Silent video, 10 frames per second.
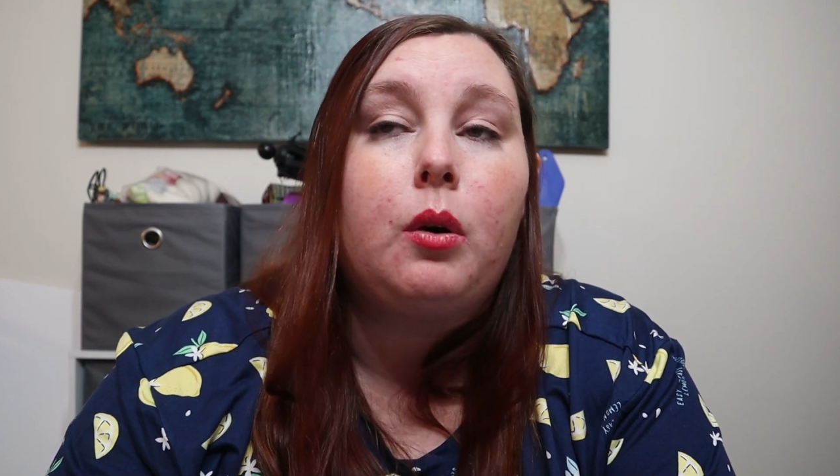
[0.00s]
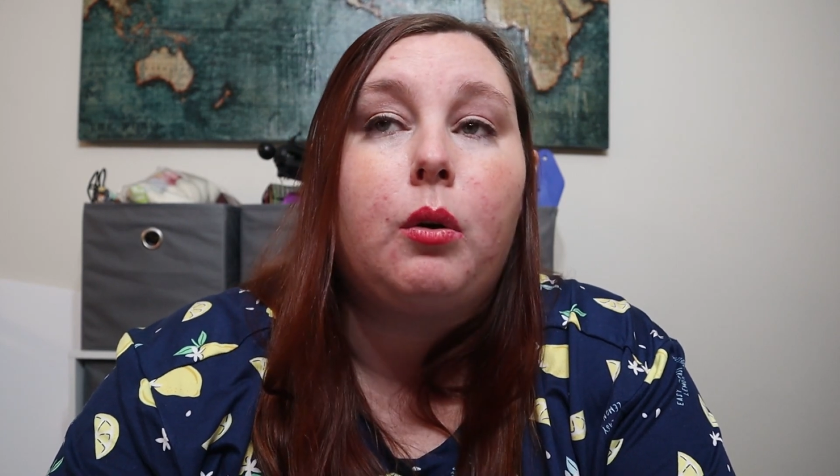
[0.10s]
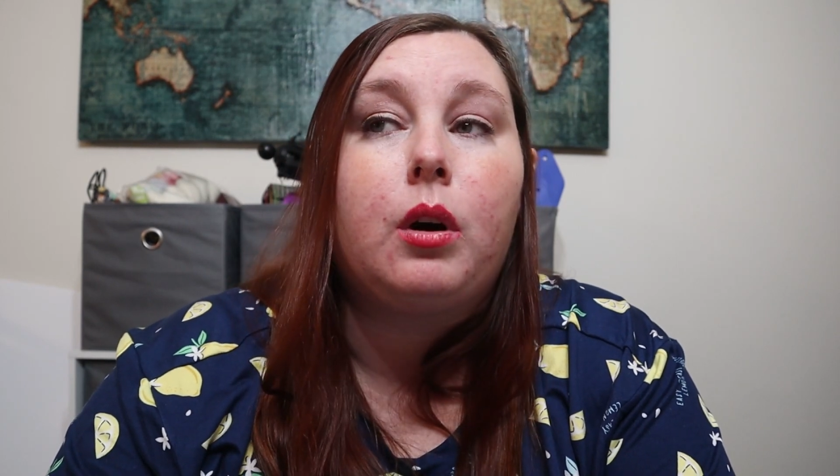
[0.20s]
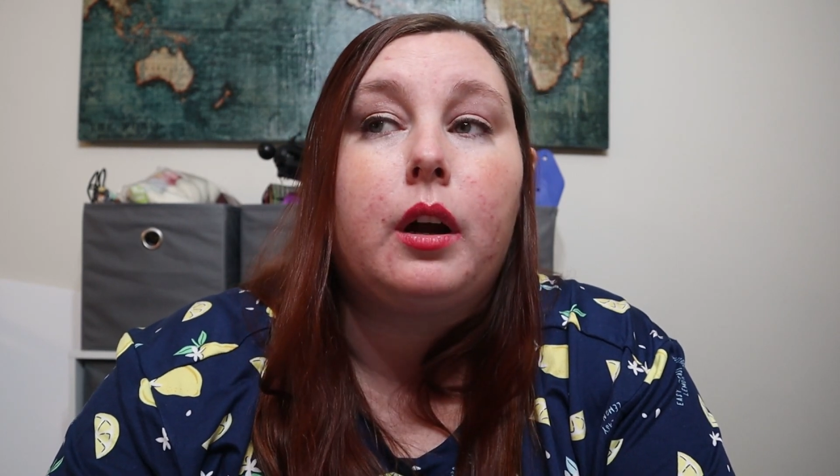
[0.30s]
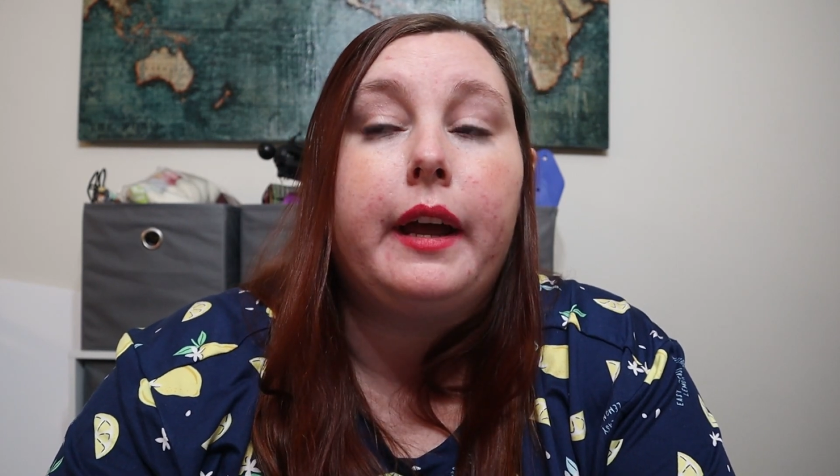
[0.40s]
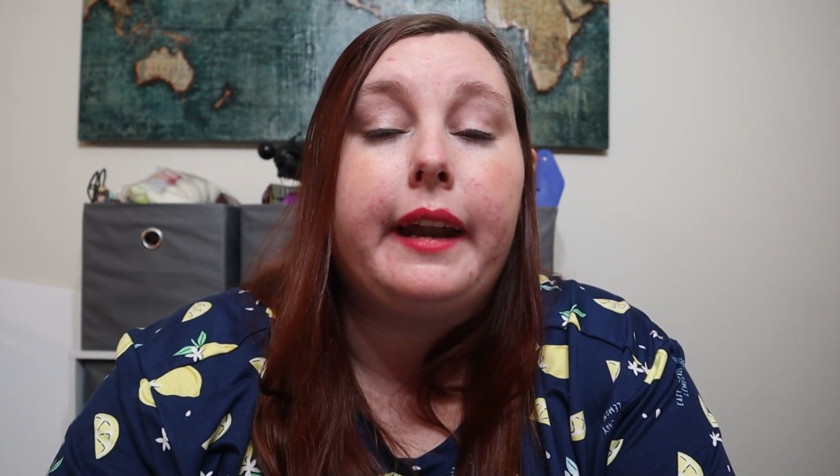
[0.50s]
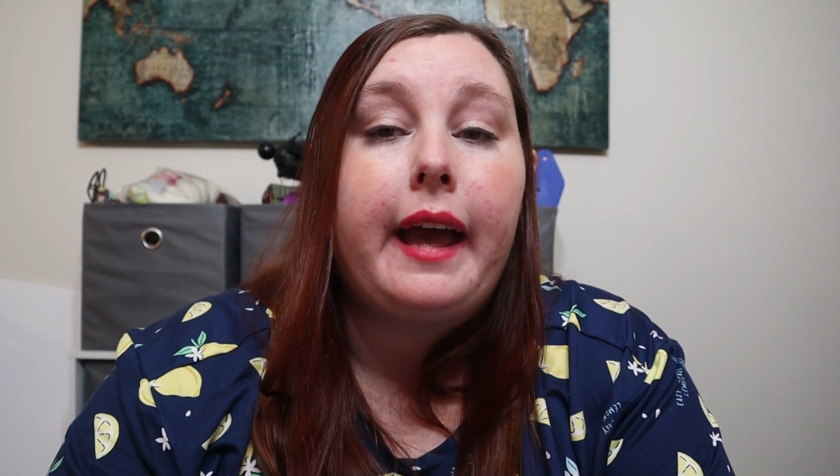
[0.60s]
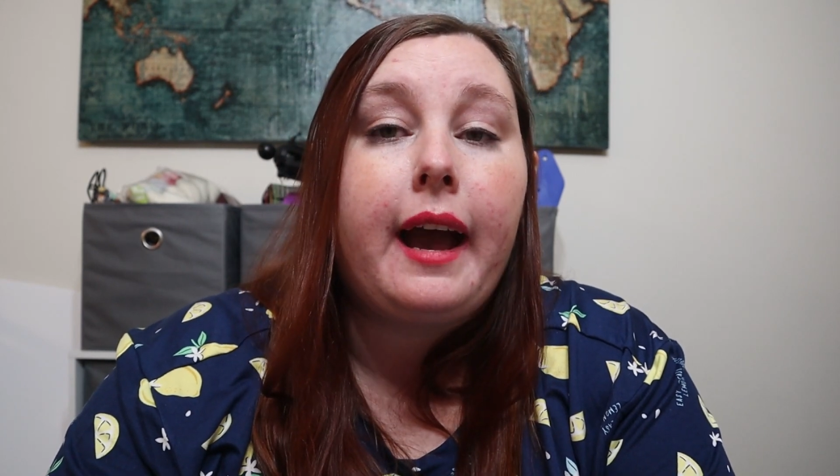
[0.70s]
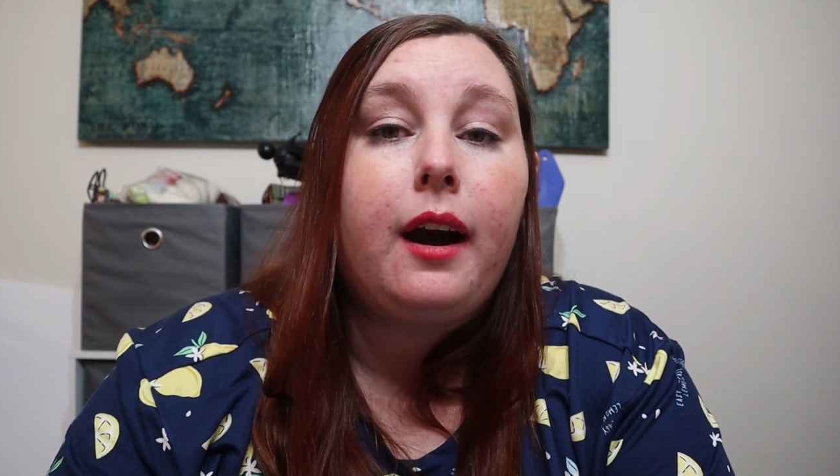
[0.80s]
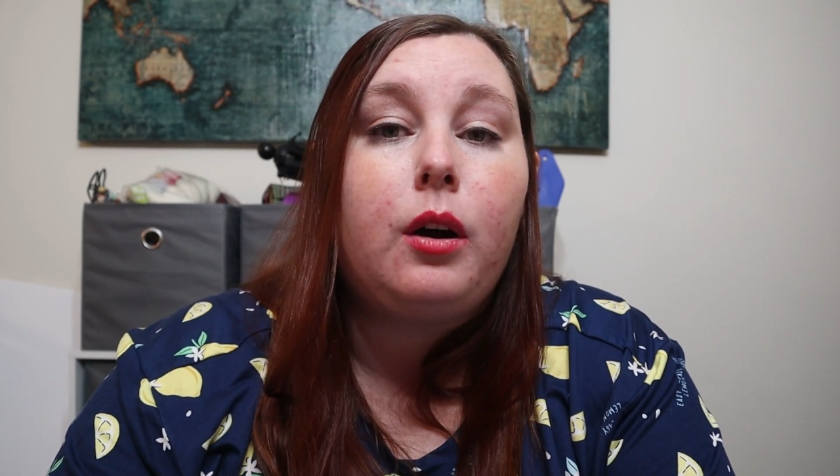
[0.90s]
or an
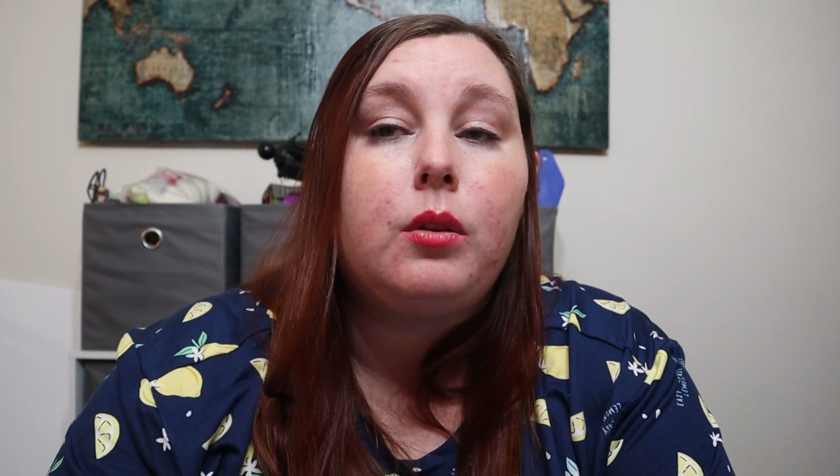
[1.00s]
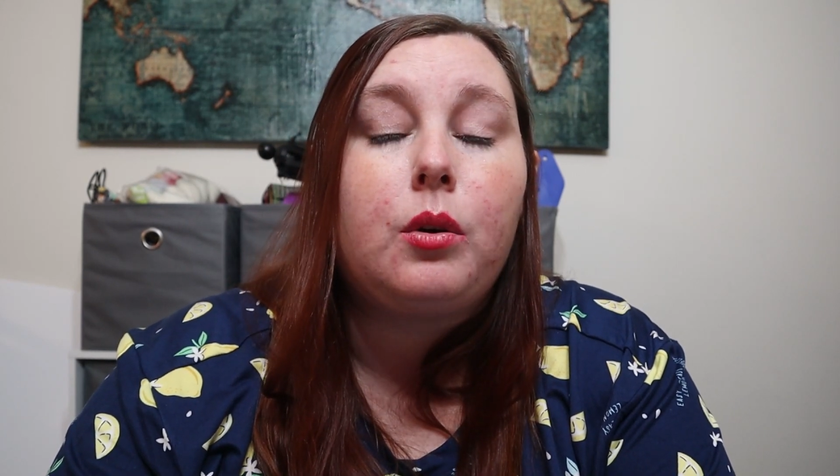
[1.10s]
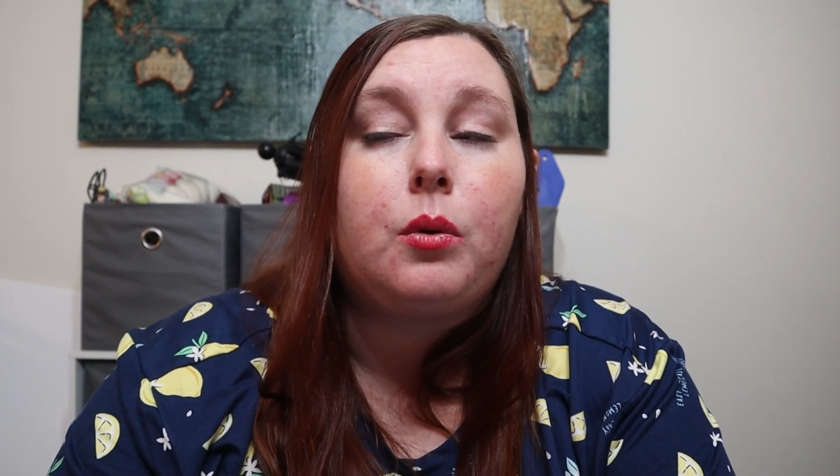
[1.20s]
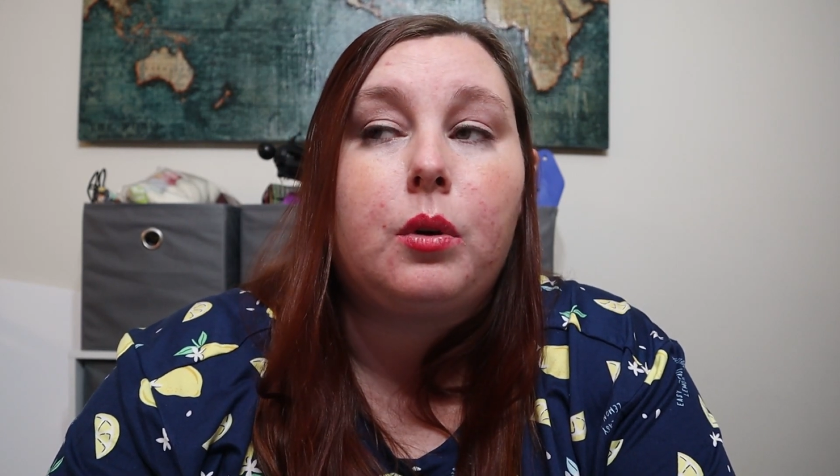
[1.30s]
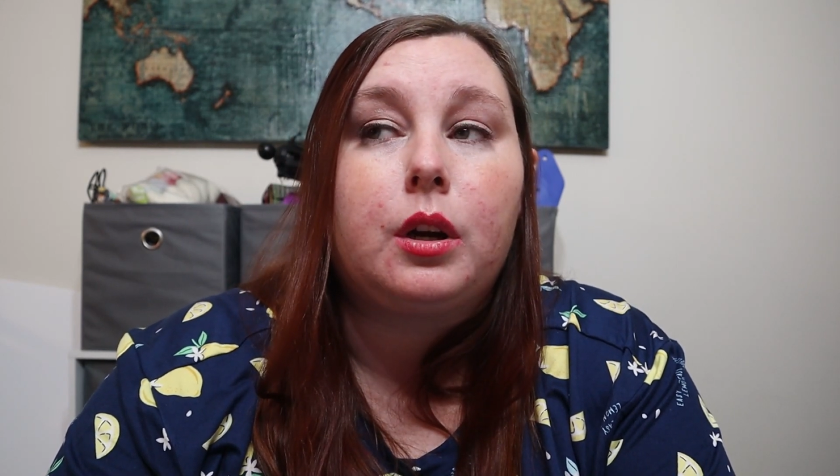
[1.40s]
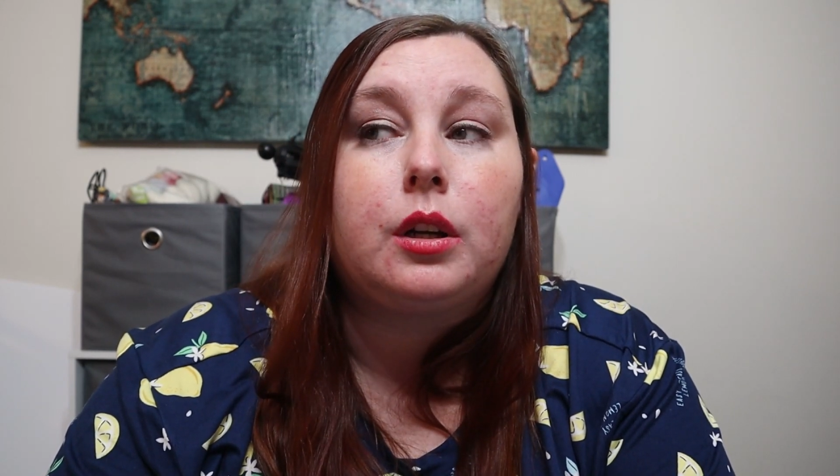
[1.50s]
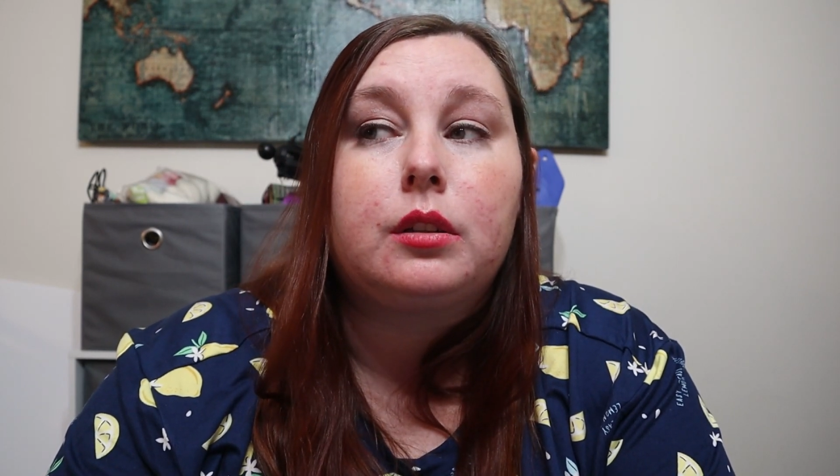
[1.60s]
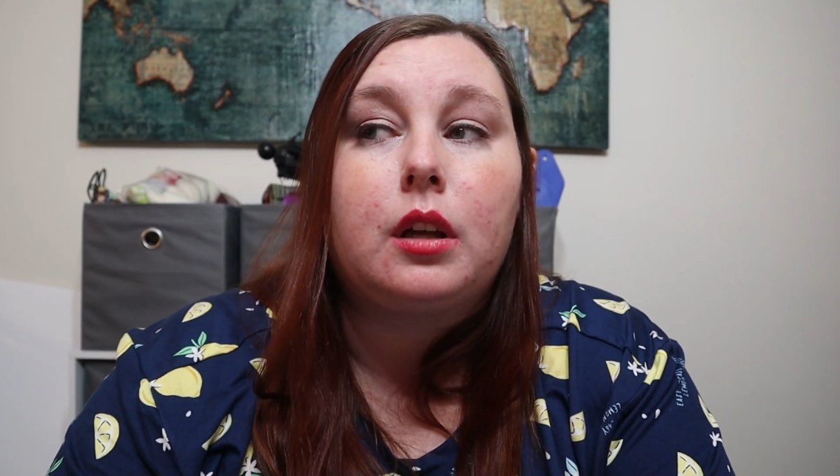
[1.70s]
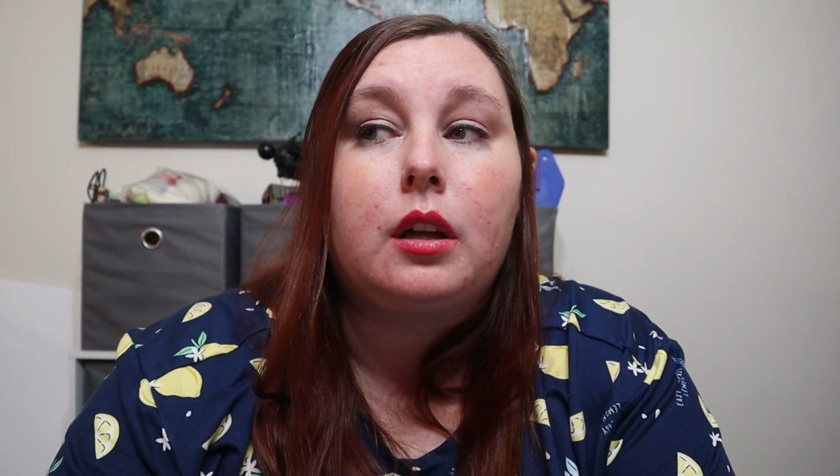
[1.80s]
owl or